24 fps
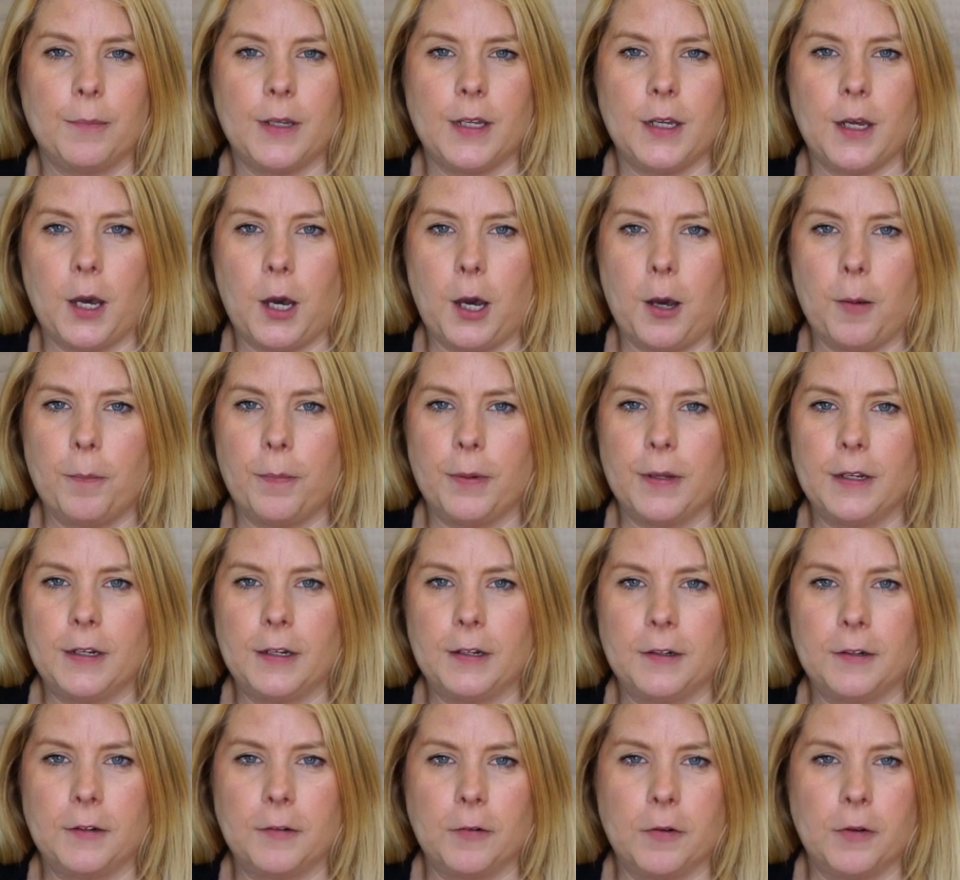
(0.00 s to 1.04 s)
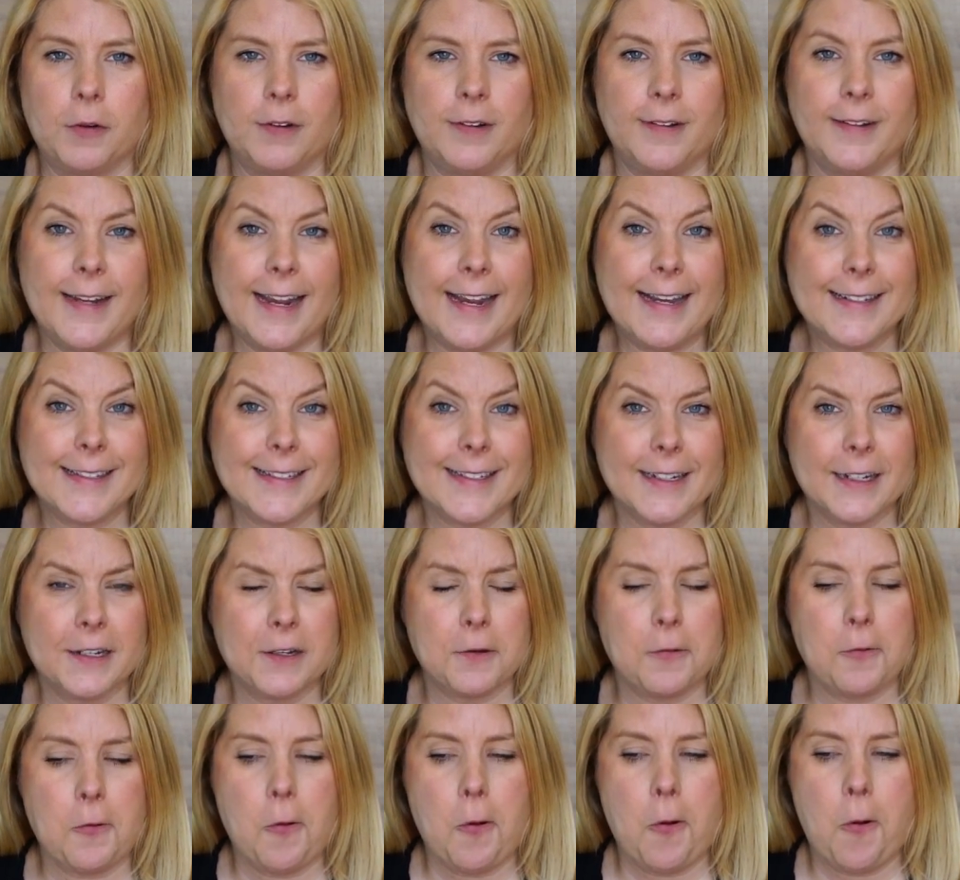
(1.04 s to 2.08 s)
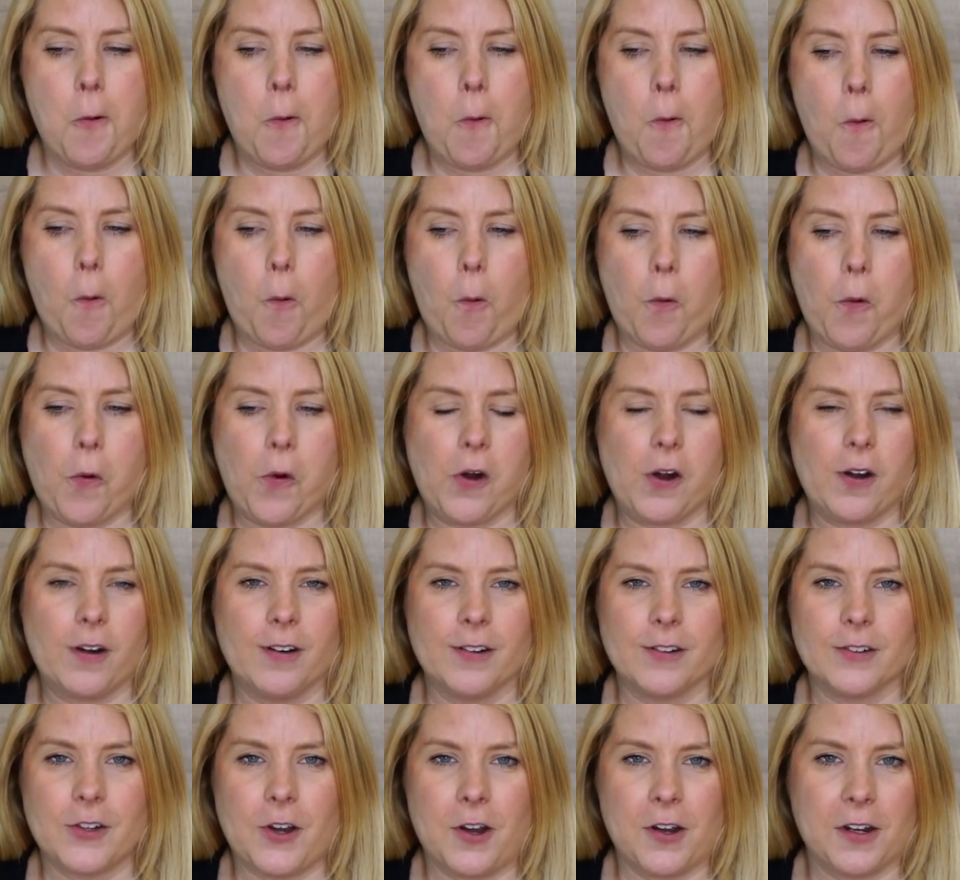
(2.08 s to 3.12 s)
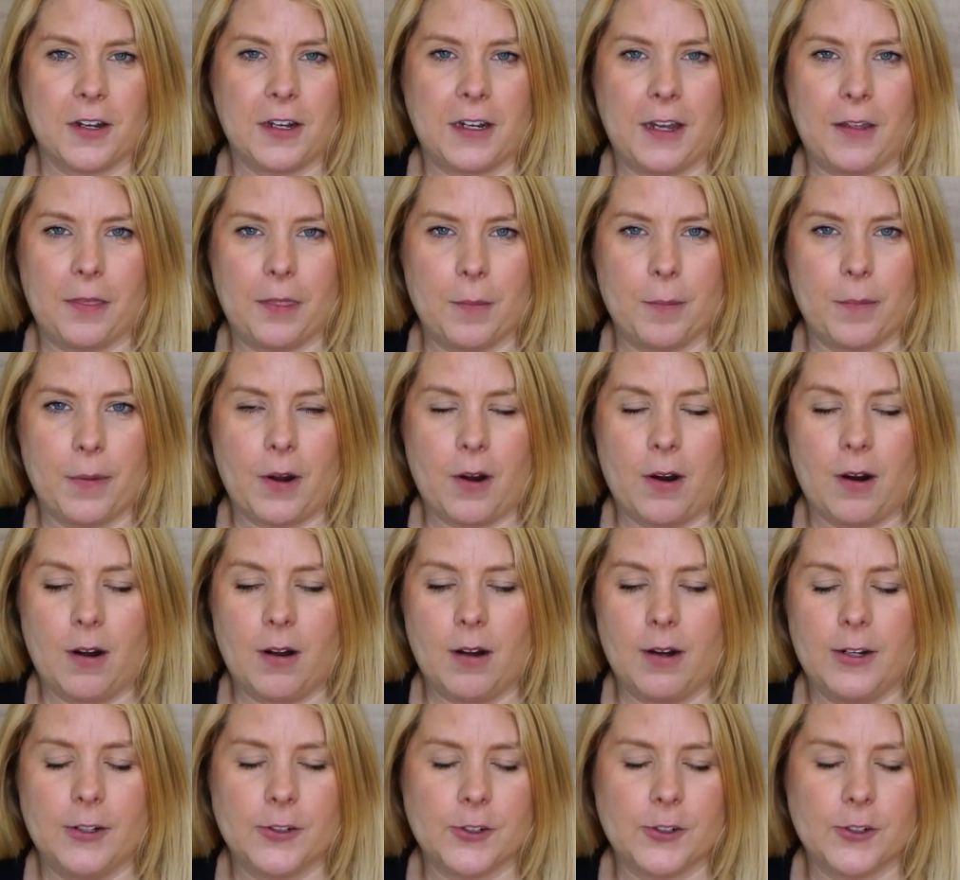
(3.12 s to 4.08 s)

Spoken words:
be up and dancing or talking at the bar.